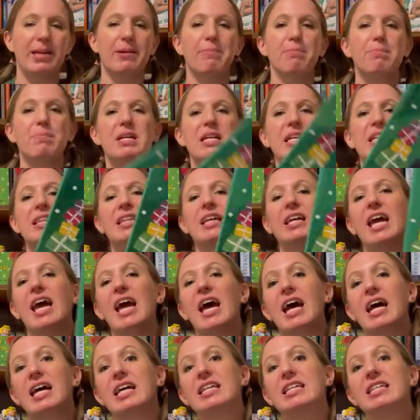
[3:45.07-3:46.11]
Pete the
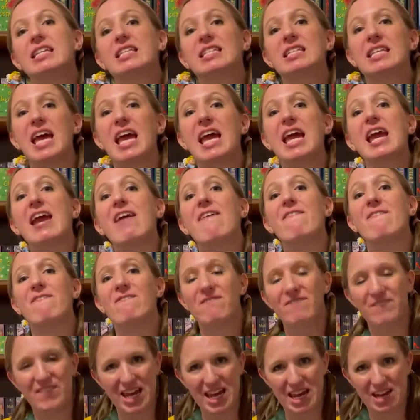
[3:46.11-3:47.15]
Cat is a
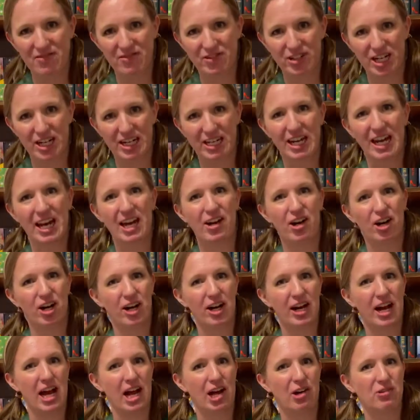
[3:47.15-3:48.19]
favorite at our
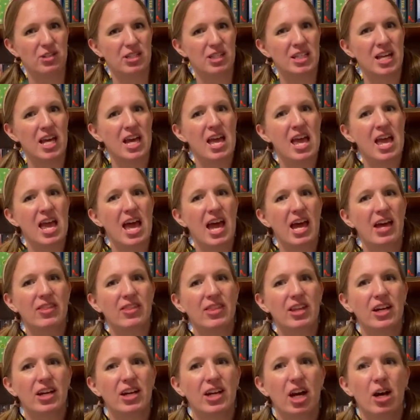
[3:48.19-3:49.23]
house. And
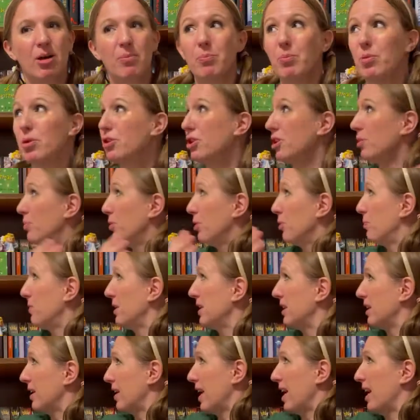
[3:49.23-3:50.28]
there are multiple
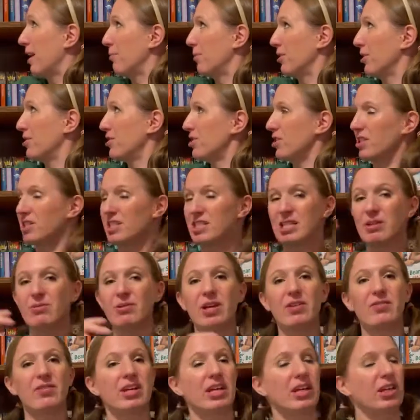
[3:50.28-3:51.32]
Pete the Cat books. You can see we
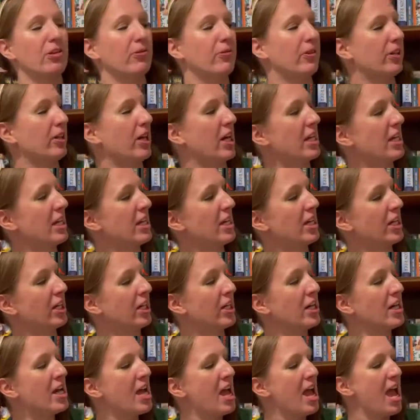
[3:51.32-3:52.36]
have another one right here.
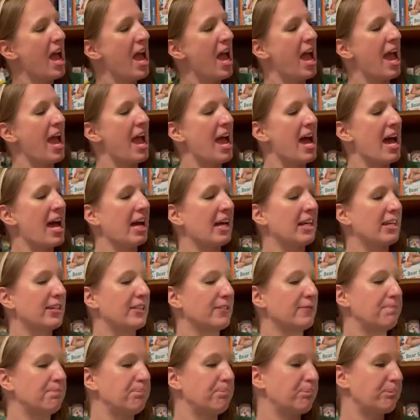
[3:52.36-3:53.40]
And
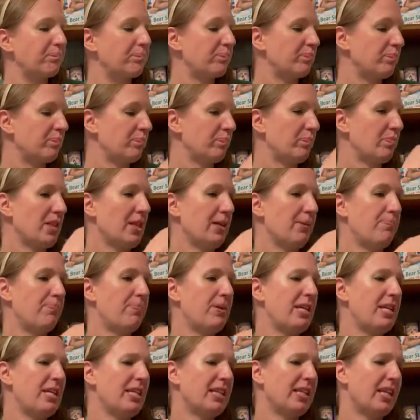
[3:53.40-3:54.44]

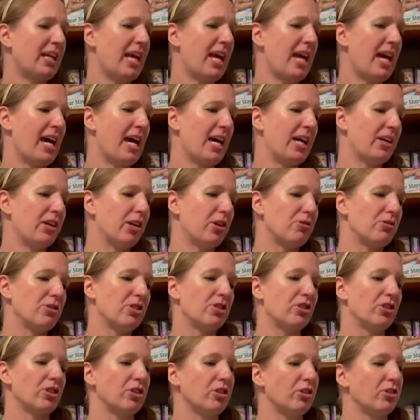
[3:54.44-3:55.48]
Pete the Cat goes
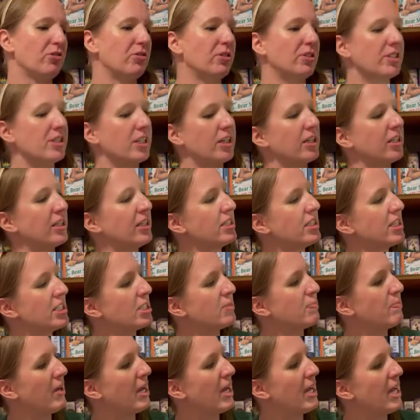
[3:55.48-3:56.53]
through, this
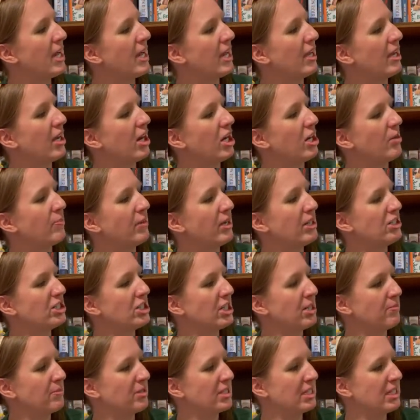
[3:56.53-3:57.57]
is art by
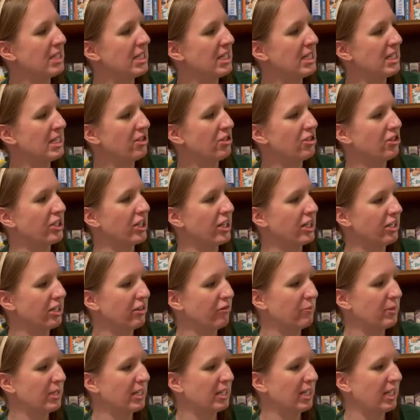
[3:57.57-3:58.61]
James Dean, creator
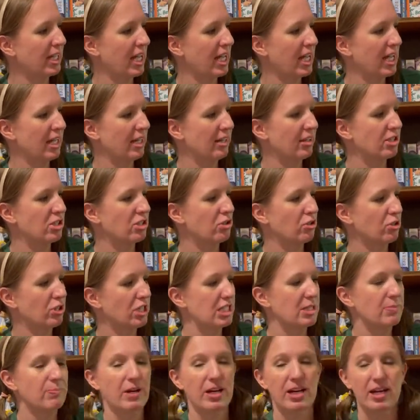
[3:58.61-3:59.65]
of Pete the Cat, and the story
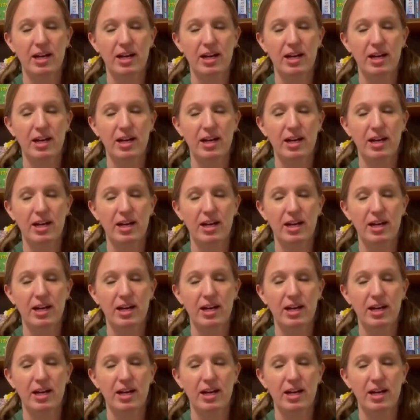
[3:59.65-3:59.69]
is by